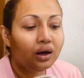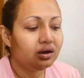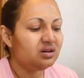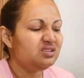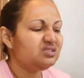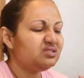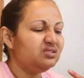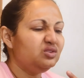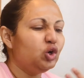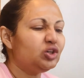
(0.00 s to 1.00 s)
is
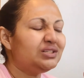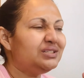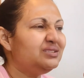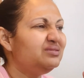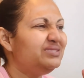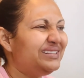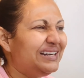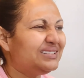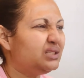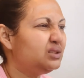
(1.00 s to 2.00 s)
not
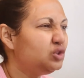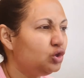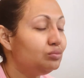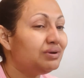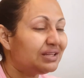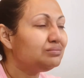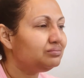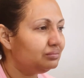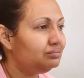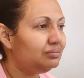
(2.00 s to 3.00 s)
that good, but
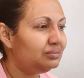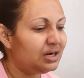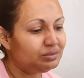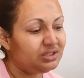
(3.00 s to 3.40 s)
I